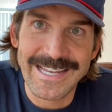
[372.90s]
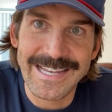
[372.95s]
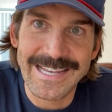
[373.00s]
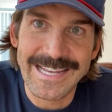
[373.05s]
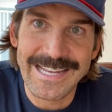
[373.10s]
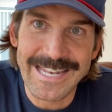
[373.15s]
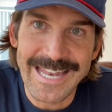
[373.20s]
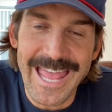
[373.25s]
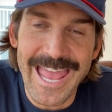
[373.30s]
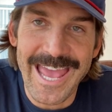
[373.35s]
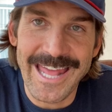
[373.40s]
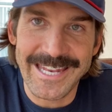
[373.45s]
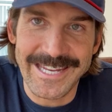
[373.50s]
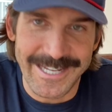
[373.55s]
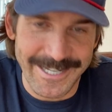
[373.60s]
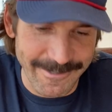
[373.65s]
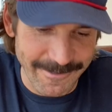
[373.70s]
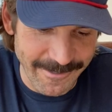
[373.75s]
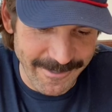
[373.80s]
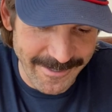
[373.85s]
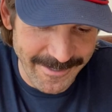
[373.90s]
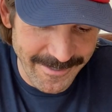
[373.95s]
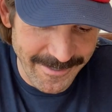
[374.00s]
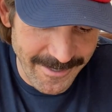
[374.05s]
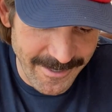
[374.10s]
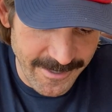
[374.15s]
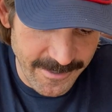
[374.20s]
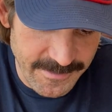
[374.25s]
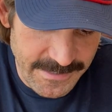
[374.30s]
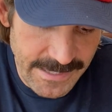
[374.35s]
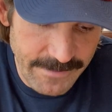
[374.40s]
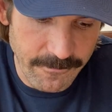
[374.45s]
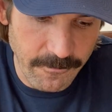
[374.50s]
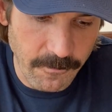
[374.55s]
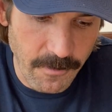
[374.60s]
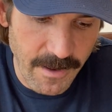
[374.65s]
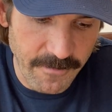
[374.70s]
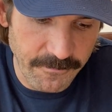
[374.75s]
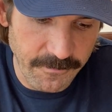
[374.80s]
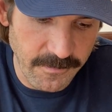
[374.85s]
and Eddie. David
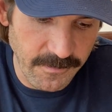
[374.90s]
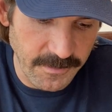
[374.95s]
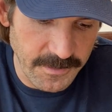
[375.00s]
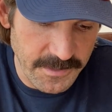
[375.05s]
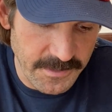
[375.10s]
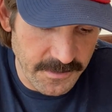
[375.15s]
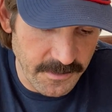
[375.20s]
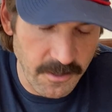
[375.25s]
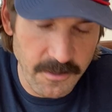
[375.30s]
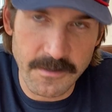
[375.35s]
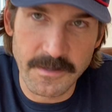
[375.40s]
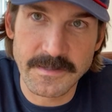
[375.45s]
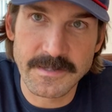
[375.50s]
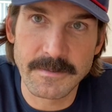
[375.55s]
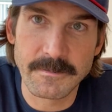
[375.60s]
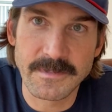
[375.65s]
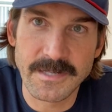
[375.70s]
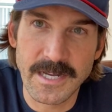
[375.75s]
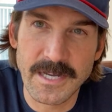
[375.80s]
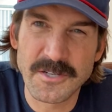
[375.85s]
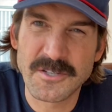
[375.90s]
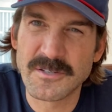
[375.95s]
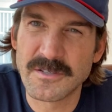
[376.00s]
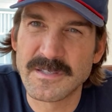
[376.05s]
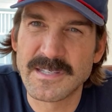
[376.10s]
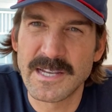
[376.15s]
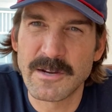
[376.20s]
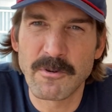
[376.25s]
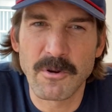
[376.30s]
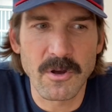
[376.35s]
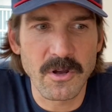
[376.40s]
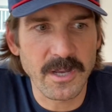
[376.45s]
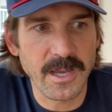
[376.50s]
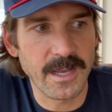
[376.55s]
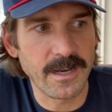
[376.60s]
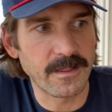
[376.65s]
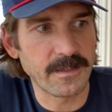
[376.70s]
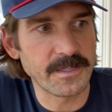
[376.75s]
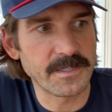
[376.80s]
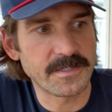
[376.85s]
Ruffin, lead singer of the Temptations, they were all
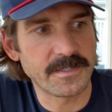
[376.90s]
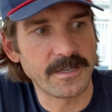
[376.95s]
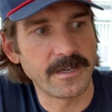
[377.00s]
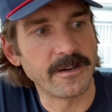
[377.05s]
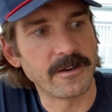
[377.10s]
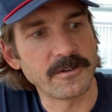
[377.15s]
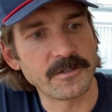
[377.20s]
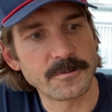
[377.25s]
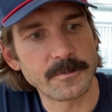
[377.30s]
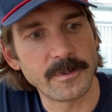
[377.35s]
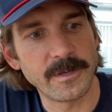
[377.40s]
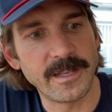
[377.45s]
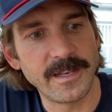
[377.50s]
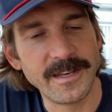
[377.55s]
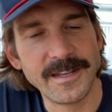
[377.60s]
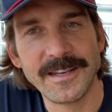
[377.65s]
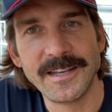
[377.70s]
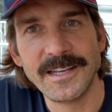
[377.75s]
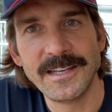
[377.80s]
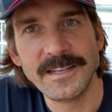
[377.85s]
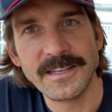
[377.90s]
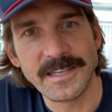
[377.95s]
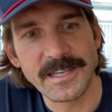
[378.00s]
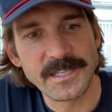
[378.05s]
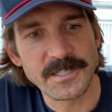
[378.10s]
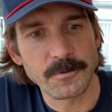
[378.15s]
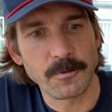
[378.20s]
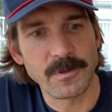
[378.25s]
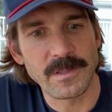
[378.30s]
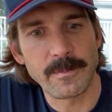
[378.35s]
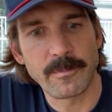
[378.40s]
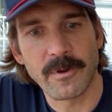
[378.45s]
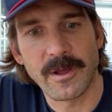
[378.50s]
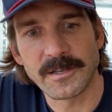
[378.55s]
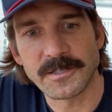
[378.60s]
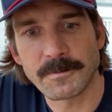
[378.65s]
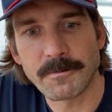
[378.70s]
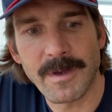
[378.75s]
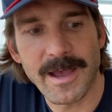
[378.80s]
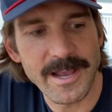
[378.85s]
kind of lead singers, but he's the one that brought
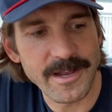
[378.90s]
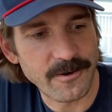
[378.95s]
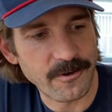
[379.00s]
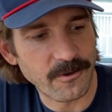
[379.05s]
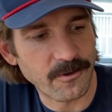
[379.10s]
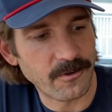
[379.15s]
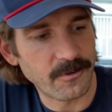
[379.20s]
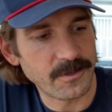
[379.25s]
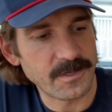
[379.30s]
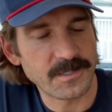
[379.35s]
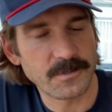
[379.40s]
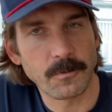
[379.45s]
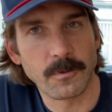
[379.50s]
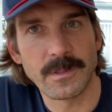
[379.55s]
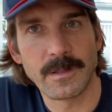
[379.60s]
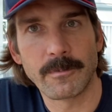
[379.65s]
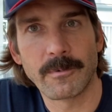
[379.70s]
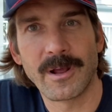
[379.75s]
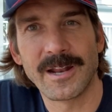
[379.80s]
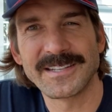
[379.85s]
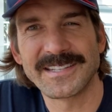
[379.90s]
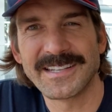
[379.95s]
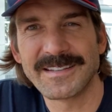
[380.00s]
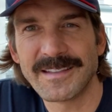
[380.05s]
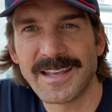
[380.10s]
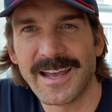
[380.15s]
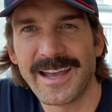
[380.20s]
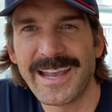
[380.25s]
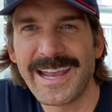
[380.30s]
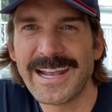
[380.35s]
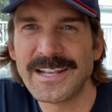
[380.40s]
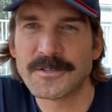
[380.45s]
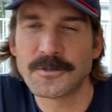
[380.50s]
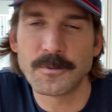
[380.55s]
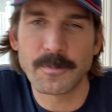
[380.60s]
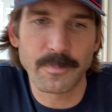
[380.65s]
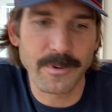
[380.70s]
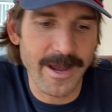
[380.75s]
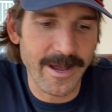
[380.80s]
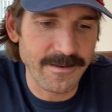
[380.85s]
us My Girl. He's the one that brought us Ain't
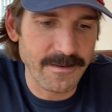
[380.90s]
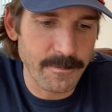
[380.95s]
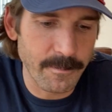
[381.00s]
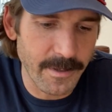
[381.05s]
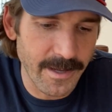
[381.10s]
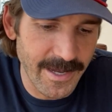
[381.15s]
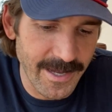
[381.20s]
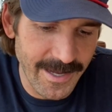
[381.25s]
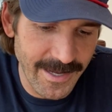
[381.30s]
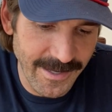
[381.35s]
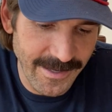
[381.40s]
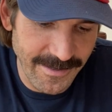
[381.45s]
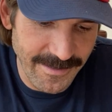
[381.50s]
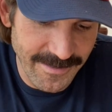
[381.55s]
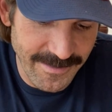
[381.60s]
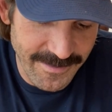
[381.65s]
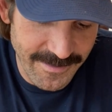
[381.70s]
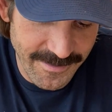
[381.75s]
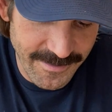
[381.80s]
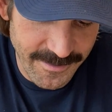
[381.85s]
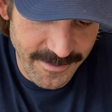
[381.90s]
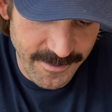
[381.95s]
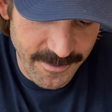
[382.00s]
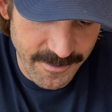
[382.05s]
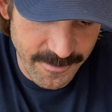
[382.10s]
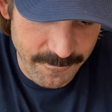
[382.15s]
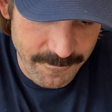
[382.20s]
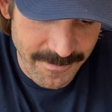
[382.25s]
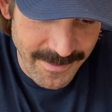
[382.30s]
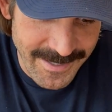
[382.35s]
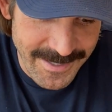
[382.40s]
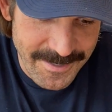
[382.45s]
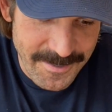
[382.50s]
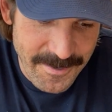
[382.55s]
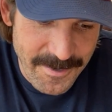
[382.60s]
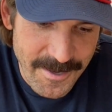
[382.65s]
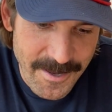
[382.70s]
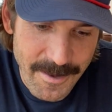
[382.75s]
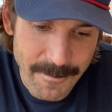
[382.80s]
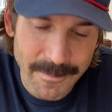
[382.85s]
Too Proud to Beg.
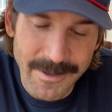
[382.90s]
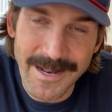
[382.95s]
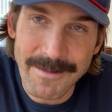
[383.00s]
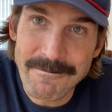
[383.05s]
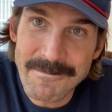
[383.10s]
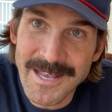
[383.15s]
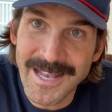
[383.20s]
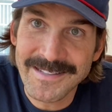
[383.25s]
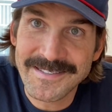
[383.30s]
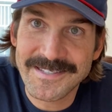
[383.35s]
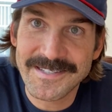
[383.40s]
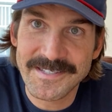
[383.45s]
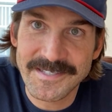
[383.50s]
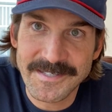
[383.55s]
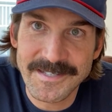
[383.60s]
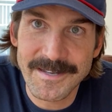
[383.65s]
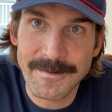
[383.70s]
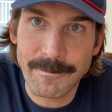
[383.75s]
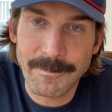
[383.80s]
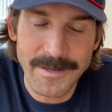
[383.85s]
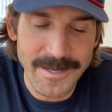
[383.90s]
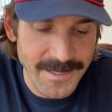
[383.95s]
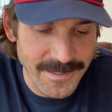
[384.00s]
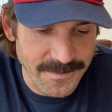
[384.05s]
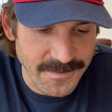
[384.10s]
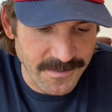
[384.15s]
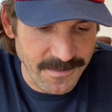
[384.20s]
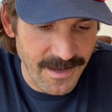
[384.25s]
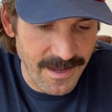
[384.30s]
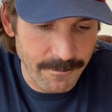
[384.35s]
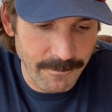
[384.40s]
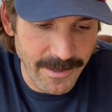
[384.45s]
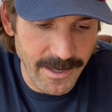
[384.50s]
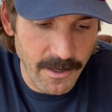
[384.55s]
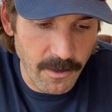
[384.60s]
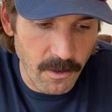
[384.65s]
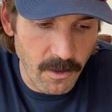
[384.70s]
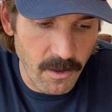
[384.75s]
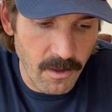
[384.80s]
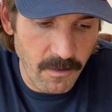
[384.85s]
But I'm yet to see a piece signed by
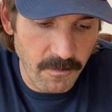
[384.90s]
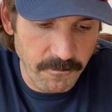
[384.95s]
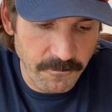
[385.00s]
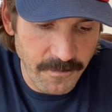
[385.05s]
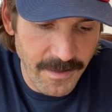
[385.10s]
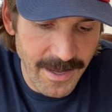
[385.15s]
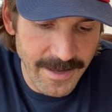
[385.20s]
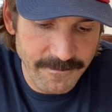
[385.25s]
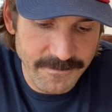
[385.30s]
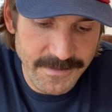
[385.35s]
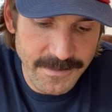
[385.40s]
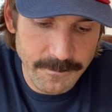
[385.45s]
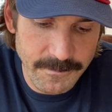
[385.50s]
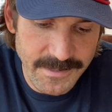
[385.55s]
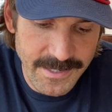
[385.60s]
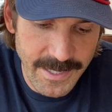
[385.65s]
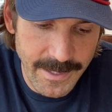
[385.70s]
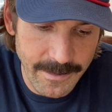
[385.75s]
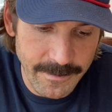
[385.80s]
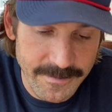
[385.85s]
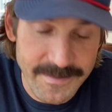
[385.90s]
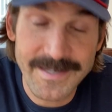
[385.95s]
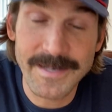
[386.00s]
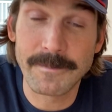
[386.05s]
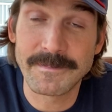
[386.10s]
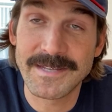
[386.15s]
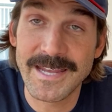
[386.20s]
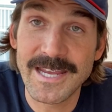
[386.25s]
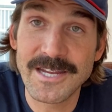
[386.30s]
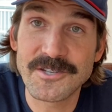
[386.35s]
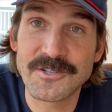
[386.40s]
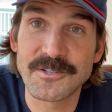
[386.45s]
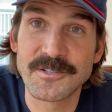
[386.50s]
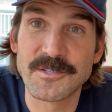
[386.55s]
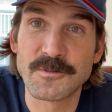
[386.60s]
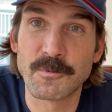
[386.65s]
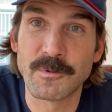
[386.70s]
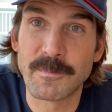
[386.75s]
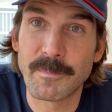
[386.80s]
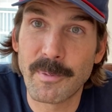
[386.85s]
all 5
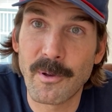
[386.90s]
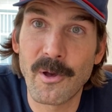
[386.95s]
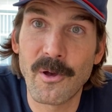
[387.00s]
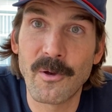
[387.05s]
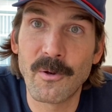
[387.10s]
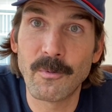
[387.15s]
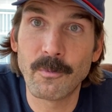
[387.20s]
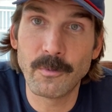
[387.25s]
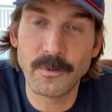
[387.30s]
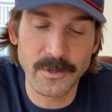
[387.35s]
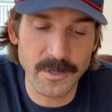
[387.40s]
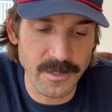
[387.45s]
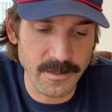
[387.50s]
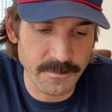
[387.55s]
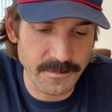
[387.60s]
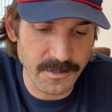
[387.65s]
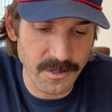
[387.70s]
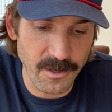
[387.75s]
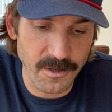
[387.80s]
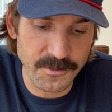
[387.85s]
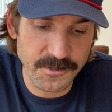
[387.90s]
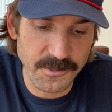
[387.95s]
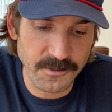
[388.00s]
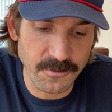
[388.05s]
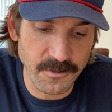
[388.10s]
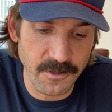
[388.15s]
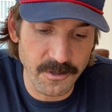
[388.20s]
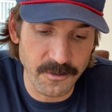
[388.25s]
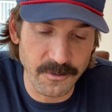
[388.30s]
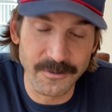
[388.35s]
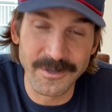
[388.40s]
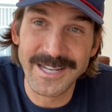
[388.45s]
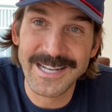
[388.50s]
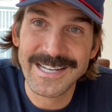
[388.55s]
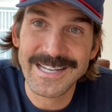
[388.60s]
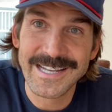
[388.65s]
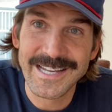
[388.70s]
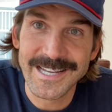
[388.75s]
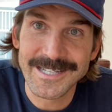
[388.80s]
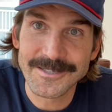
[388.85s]
Temptations with Paul Williams, also known
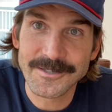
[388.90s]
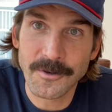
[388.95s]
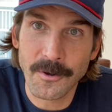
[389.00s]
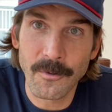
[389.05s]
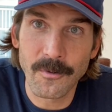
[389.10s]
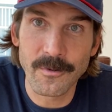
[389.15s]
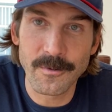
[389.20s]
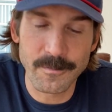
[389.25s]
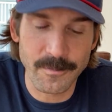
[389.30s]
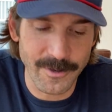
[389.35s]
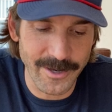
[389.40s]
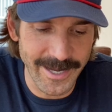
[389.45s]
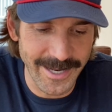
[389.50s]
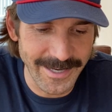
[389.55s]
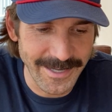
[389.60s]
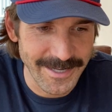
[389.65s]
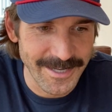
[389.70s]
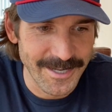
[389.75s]
as Cornbread.